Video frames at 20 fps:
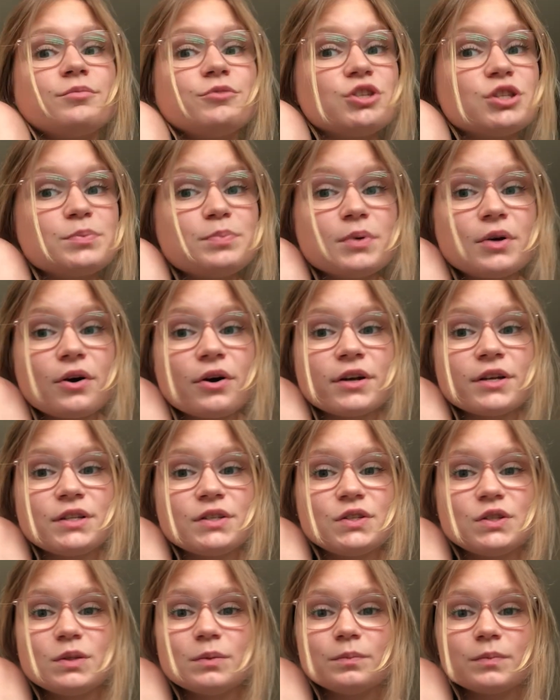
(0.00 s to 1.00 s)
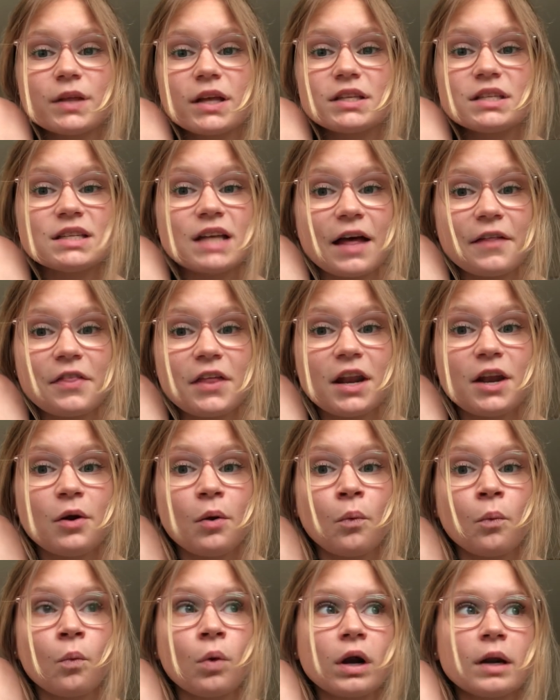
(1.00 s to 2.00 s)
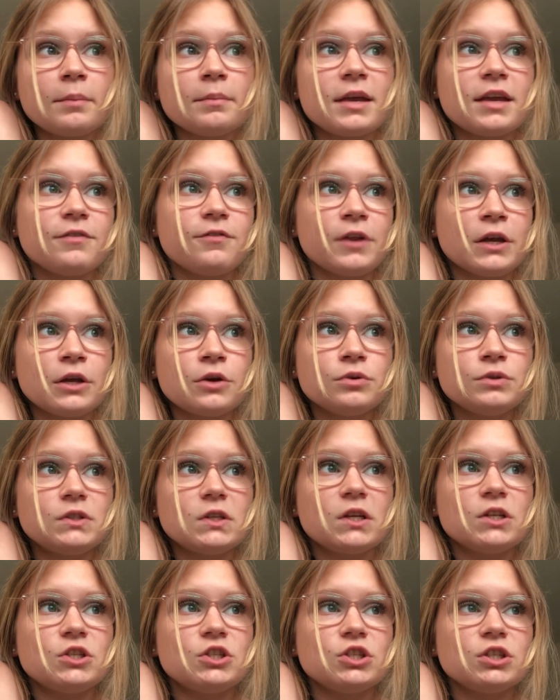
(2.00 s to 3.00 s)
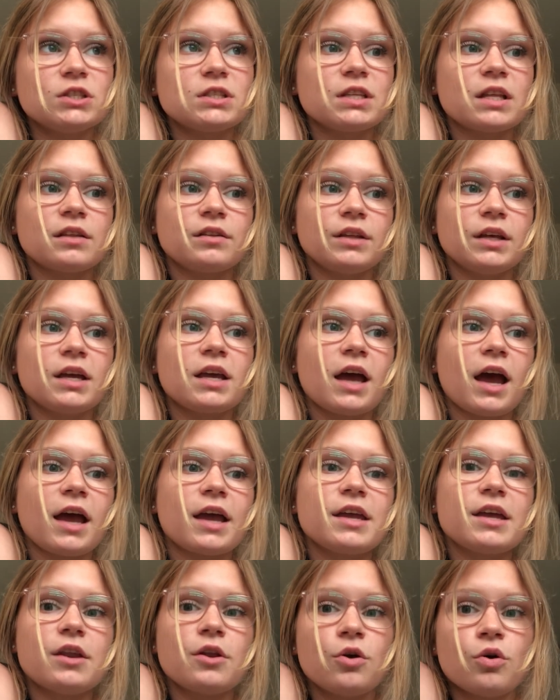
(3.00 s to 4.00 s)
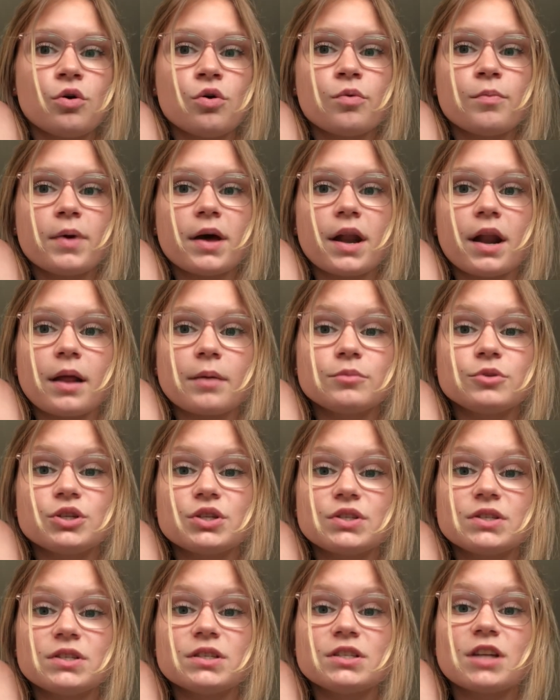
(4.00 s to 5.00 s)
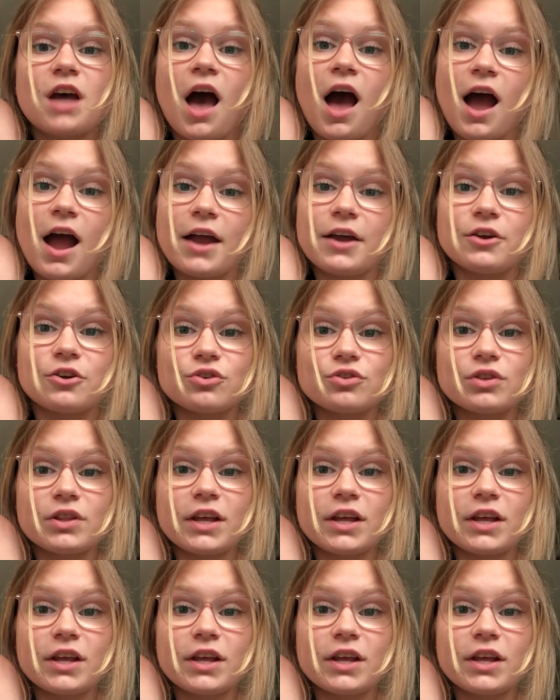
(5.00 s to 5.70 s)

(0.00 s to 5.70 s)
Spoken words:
Just because it's not that I don't want to make videos. It's just that, like, I get home and I'm just tired.